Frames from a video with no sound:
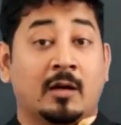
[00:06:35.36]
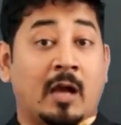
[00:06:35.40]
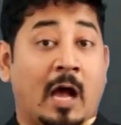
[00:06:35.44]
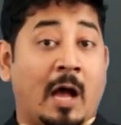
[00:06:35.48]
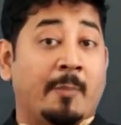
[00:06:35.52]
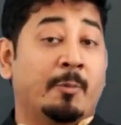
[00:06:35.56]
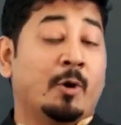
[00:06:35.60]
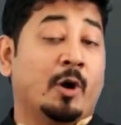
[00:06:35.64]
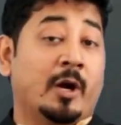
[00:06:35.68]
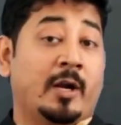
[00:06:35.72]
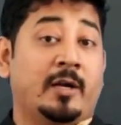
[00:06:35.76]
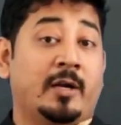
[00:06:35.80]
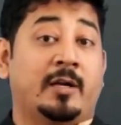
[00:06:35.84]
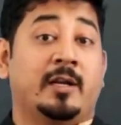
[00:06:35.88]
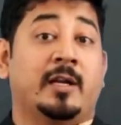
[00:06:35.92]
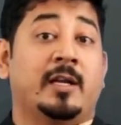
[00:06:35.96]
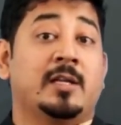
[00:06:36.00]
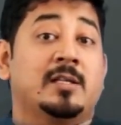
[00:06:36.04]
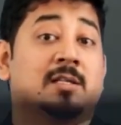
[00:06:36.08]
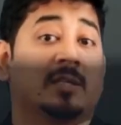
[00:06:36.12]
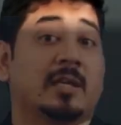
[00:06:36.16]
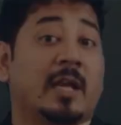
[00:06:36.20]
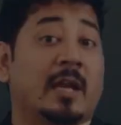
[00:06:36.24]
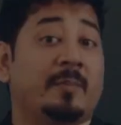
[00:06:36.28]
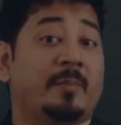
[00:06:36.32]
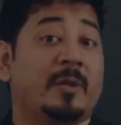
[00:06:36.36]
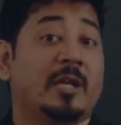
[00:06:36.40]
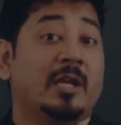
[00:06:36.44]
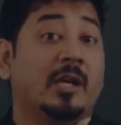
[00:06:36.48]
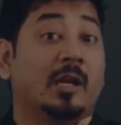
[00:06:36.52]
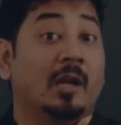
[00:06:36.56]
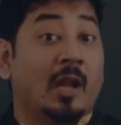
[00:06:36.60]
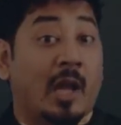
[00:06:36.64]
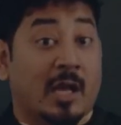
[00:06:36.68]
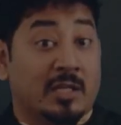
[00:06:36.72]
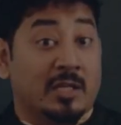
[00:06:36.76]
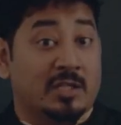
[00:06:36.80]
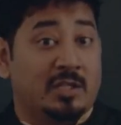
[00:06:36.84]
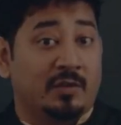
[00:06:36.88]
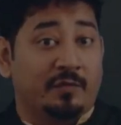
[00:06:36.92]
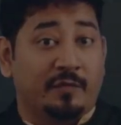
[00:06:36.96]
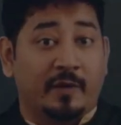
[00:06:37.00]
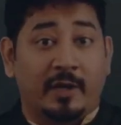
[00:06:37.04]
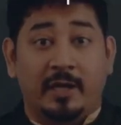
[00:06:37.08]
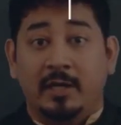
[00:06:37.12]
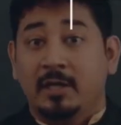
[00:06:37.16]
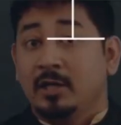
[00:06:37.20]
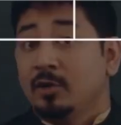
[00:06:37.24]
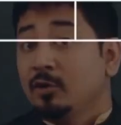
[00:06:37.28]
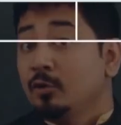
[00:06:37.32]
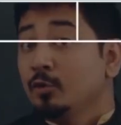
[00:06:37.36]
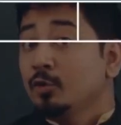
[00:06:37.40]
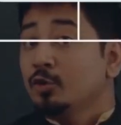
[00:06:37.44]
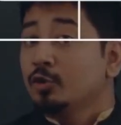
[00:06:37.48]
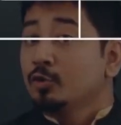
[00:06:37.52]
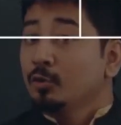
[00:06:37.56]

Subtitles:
Carbohydrates can be classified into